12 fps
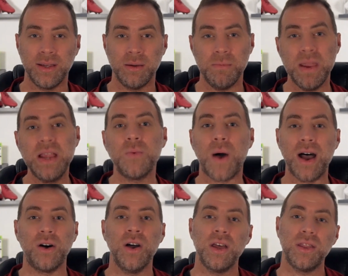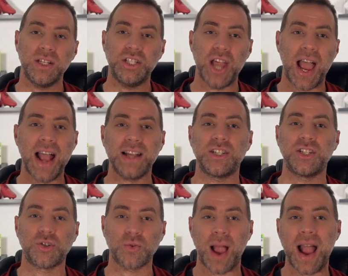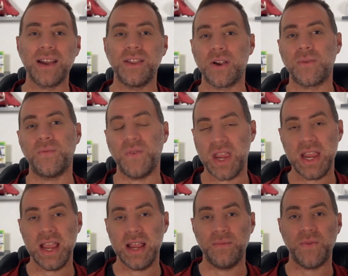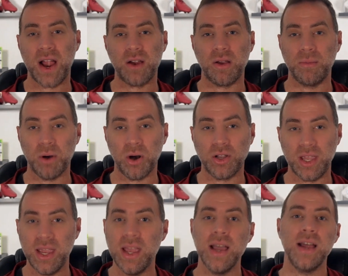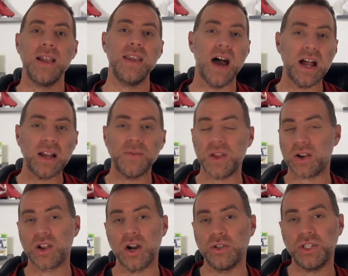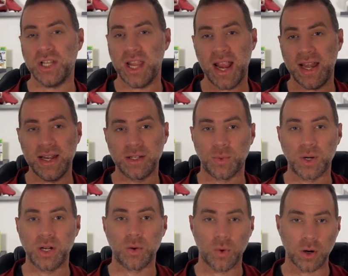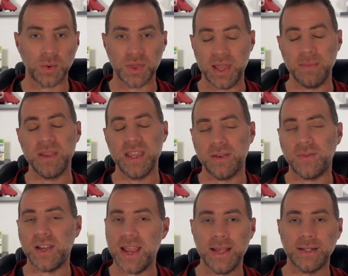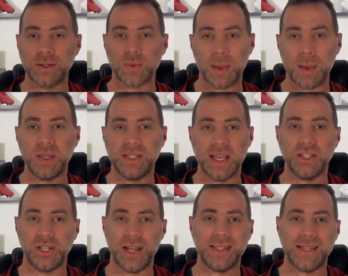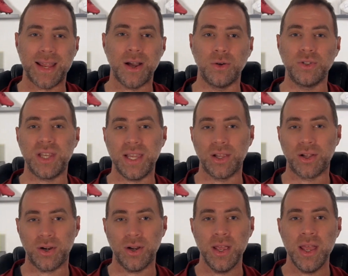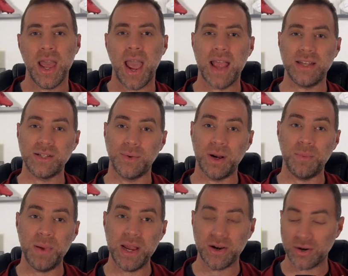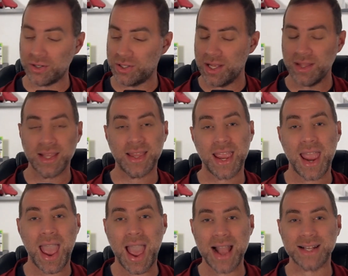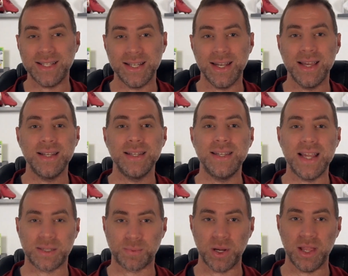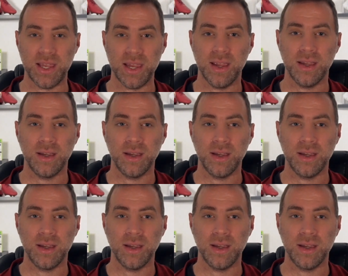Meanwhile, the Jags dragged their feet in firing Baalke. None of their coaching candidates wanted to work with him given his reputation as a coach killer, and so it appears that they acted desperately.